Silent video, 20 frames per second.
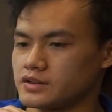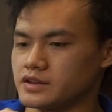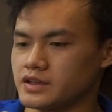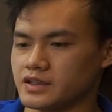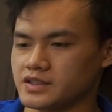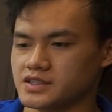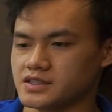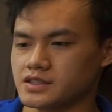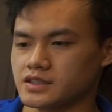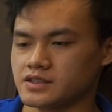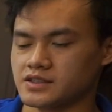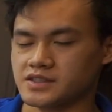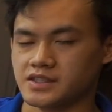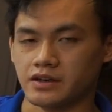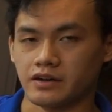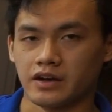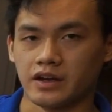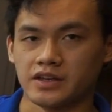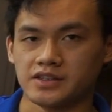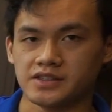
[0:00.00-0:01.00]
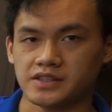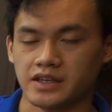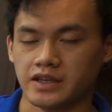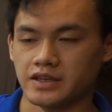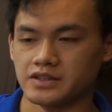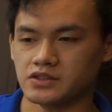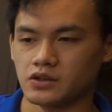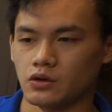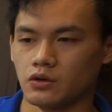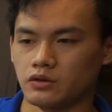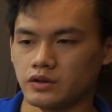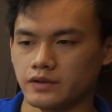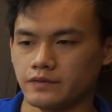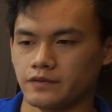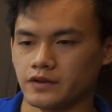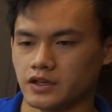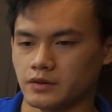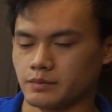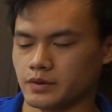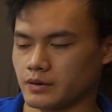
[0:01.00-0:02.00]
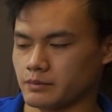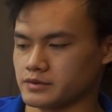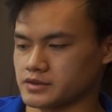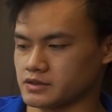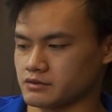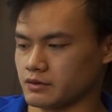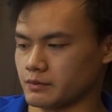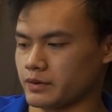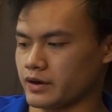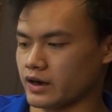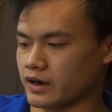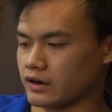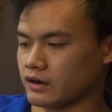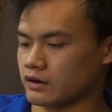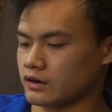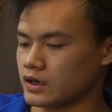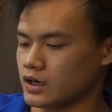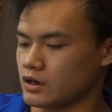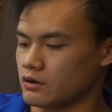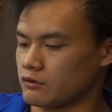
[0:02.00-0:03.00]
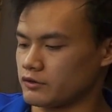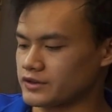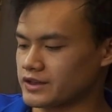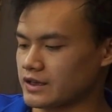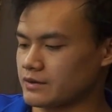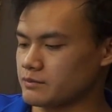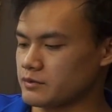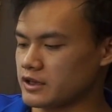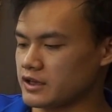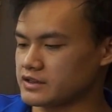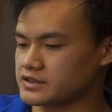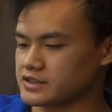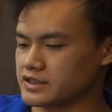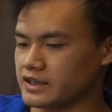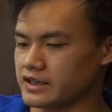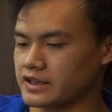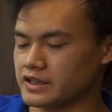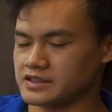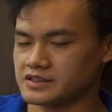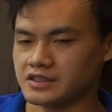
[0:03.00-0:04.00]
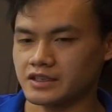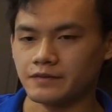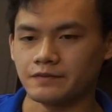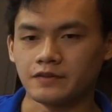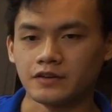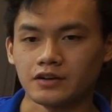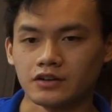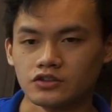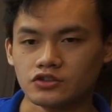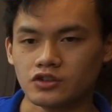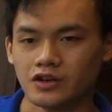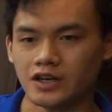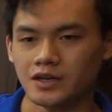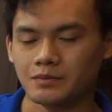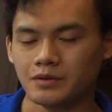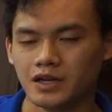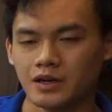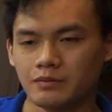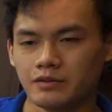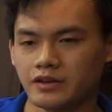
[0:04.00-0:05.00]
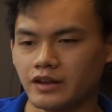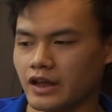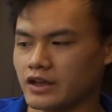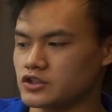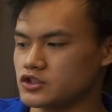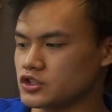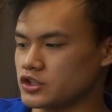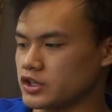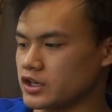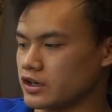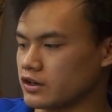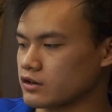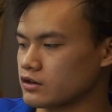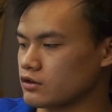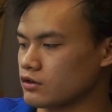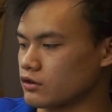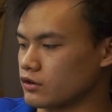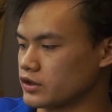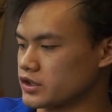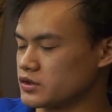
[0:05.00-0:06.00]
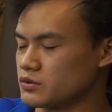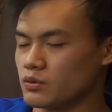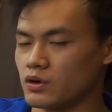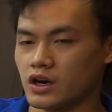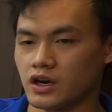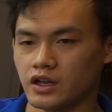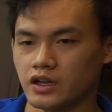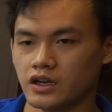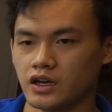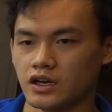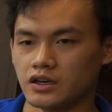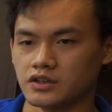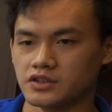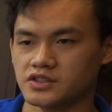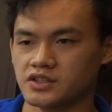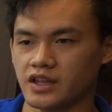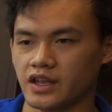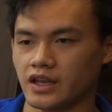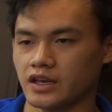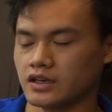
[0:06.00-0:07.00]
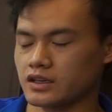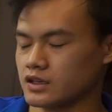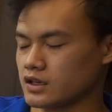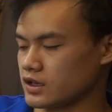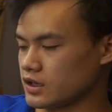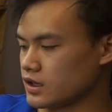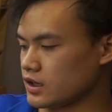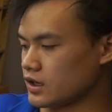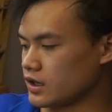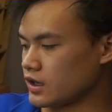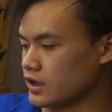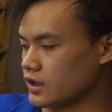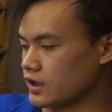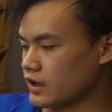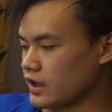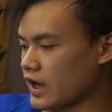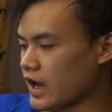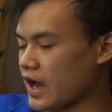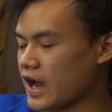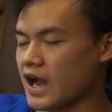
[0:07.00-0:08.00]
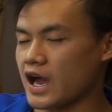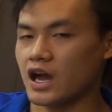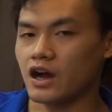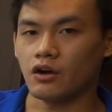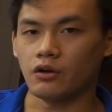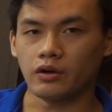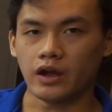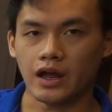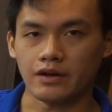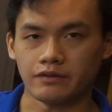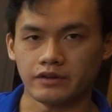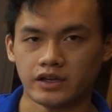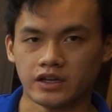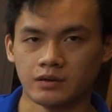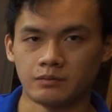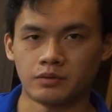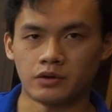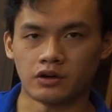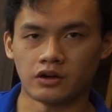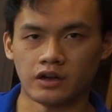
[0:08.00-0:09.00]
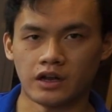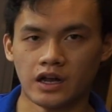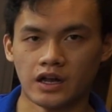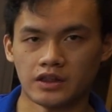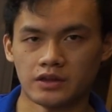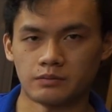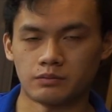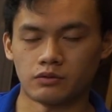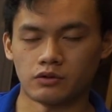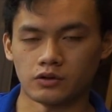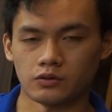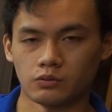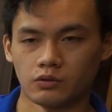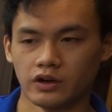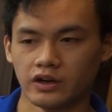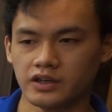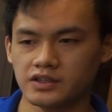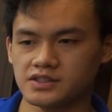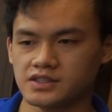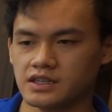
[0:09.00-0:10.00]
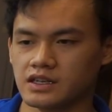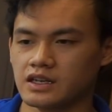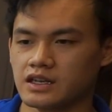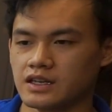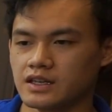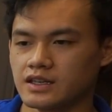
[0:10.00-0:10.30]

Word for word: this series is only for the purpose of repair. What that means is, if you're trying to become an engineer or you want to understand how every component on the board works,